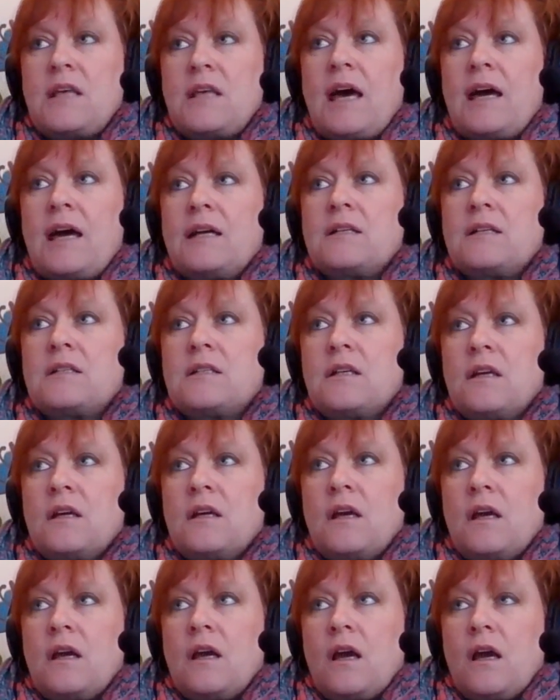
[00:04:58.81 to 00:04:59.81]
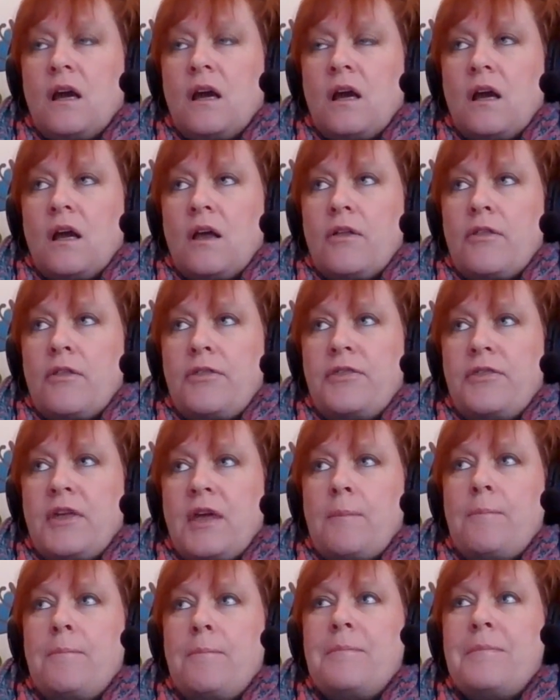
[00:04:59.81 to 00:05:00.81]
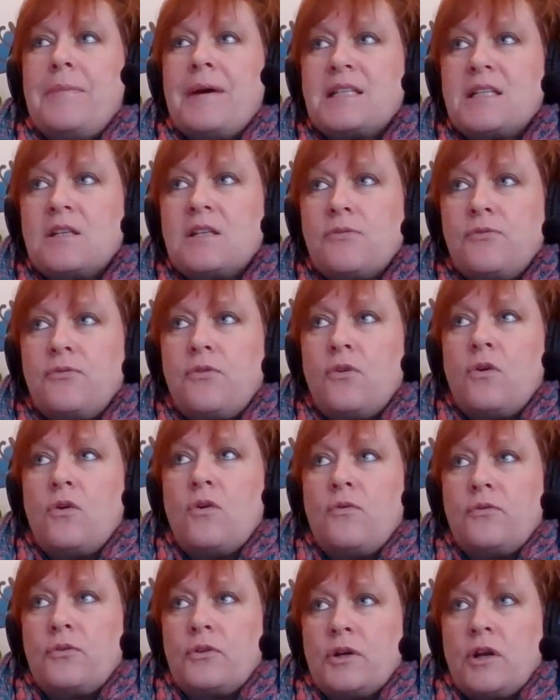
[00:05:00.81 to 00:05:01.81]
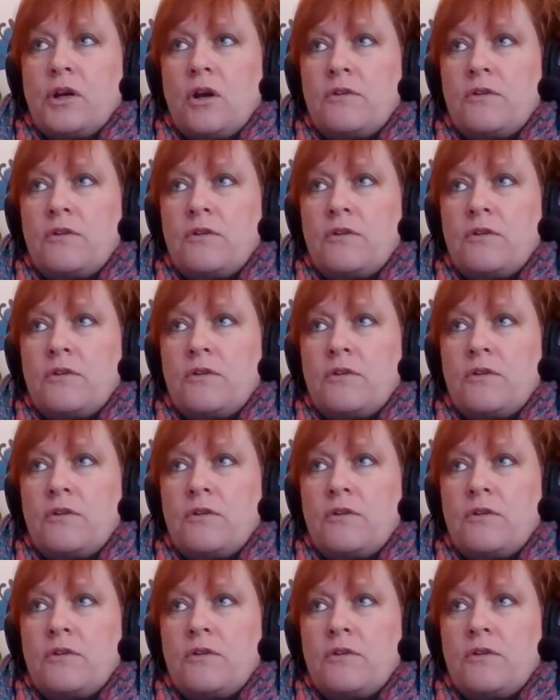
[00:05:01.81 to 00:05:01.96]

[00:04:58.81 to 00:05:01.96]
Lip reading: that the metaphor for an